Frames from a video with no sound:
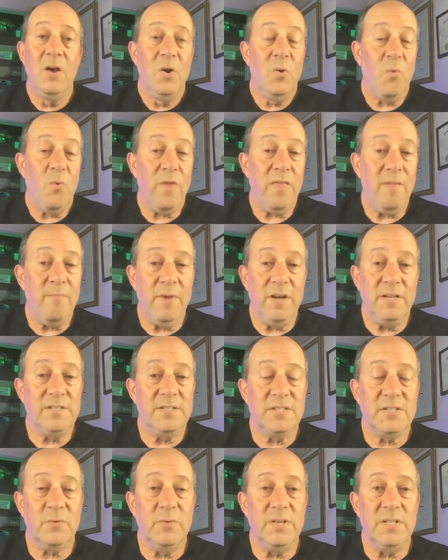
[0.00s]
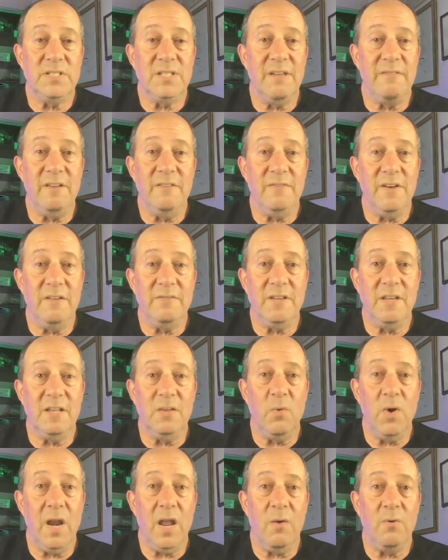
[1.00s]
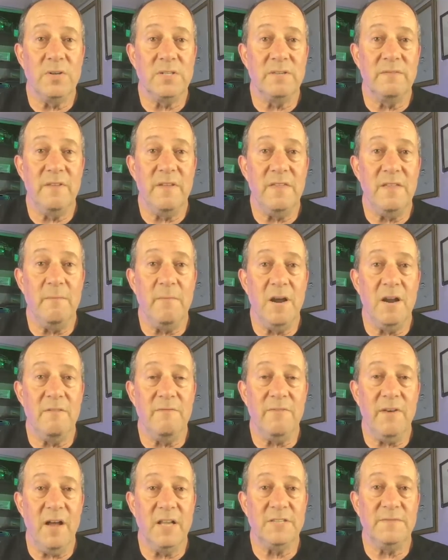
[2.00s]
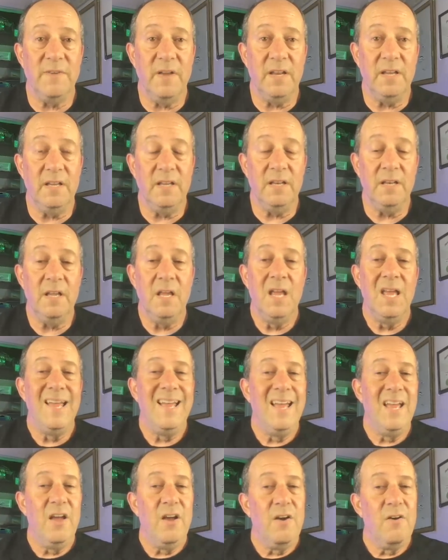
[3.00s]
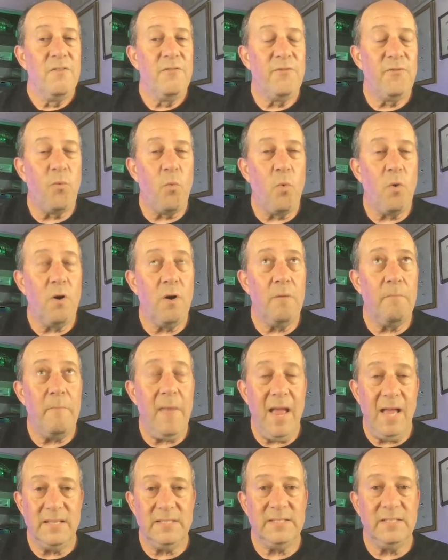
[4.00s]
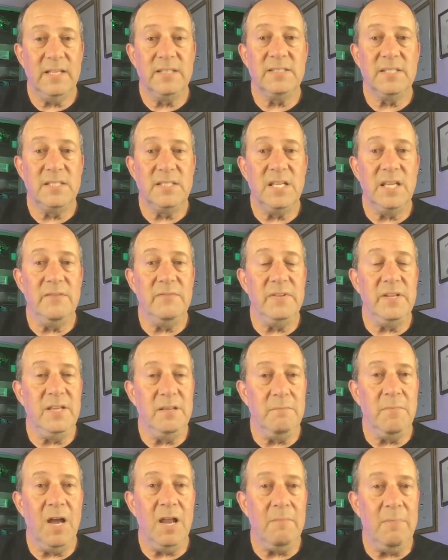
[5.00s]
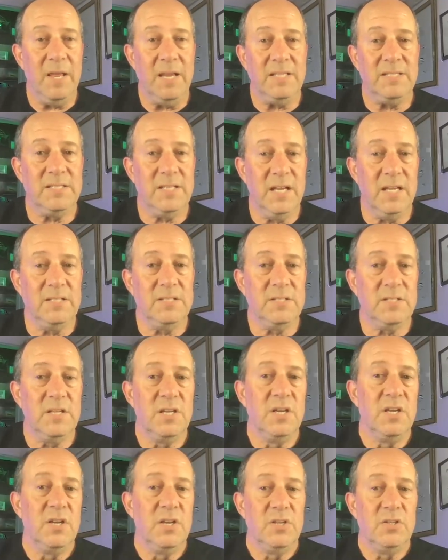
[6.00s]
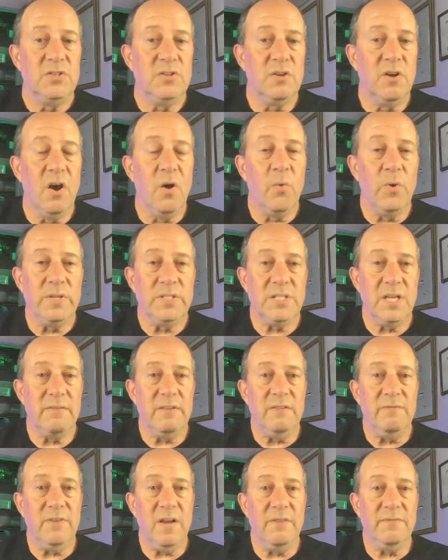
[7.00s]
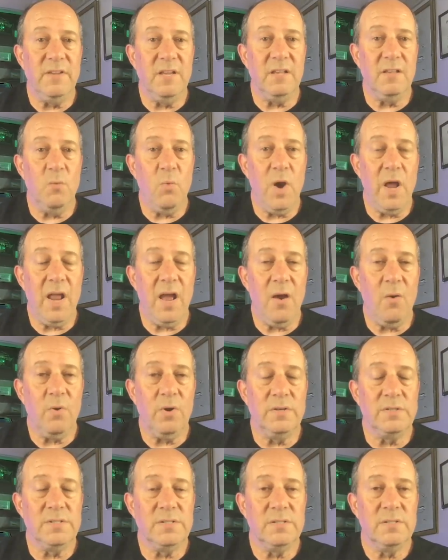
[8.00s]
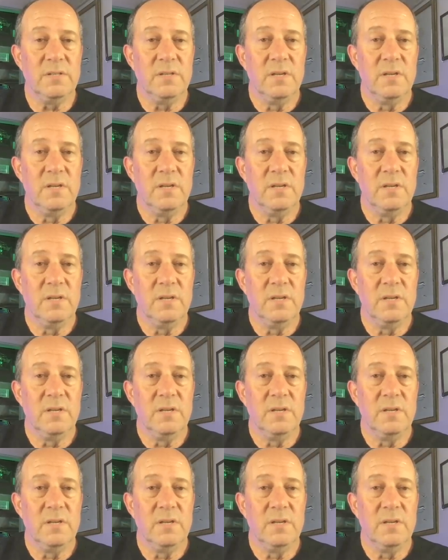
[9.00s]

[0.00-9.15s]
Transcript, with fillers: or they might just squeeze 75 kilowatt hours of lithium iron phosphate in. For mass sensitivity, it might make sense to go with 75 kilowatt hours